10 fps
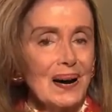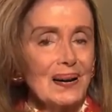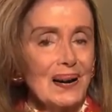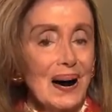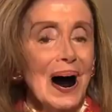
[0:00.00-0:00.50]

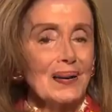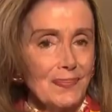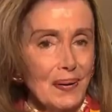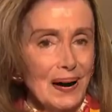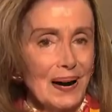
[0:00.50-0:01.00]
child
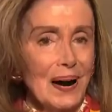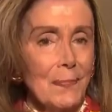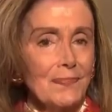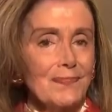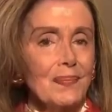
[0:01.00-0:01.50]
verdict.
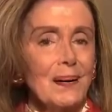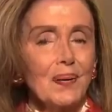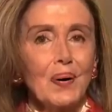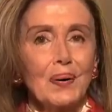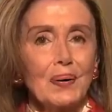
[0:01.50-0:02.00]

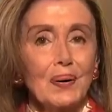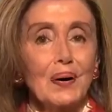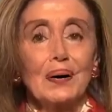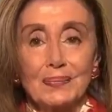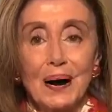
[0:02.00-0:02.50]
And we're
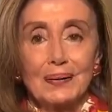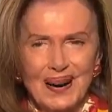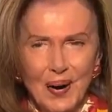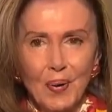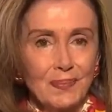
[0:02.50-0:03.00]
gonna find the
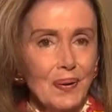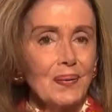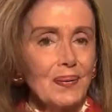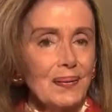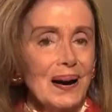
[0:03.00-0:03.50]
truth,
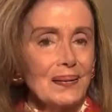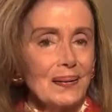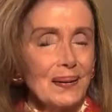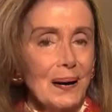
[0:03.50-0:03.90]
right?